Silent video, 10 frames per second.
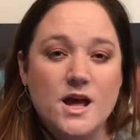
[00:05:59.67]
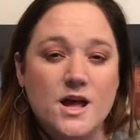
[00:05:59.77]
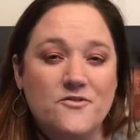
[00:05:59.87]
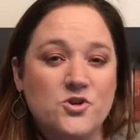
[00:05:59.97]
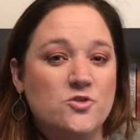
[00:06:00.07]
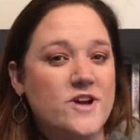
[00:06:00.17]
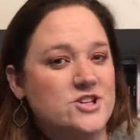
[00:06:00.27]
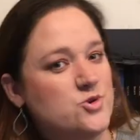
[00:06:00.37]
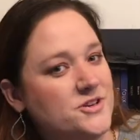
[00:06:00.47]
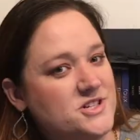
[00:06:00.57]
If you've
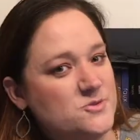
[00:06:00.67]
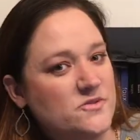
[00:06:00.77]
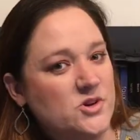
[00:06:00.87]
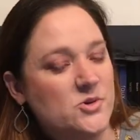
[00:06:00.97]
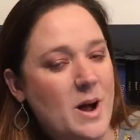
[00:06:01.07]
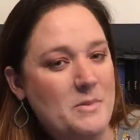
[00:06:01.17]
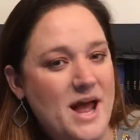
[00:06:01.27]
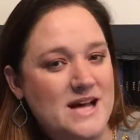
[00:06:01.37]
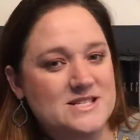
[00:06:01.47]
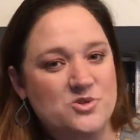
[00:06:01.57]
enjoyed this review, I'm going
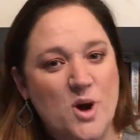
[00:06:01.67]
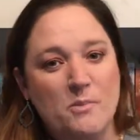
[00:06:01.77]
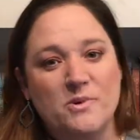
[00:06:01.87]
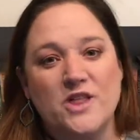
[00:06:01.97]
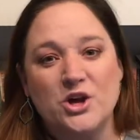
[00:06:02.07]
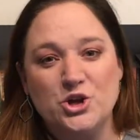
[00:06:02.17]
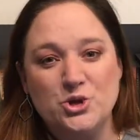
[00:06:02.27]
to ask that you help me with that